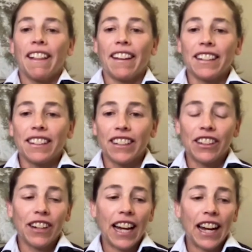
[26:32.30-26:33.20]
And
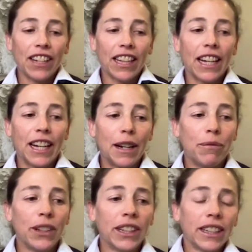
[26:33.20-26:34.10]
so having
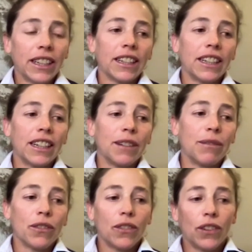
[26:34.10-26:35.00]
them
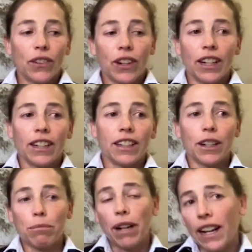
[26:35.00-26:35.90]
on
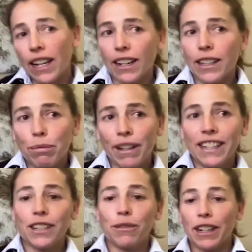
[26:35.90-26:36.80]
your butt and other
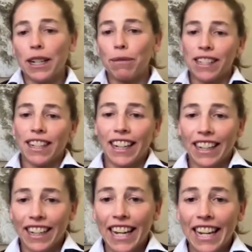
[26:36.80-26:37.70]
places when you're going to be sitting in
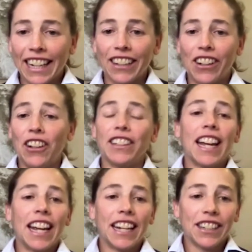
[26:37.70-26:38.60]
the kayak all
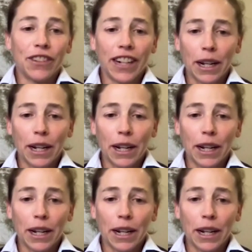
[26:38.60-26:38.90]
day is very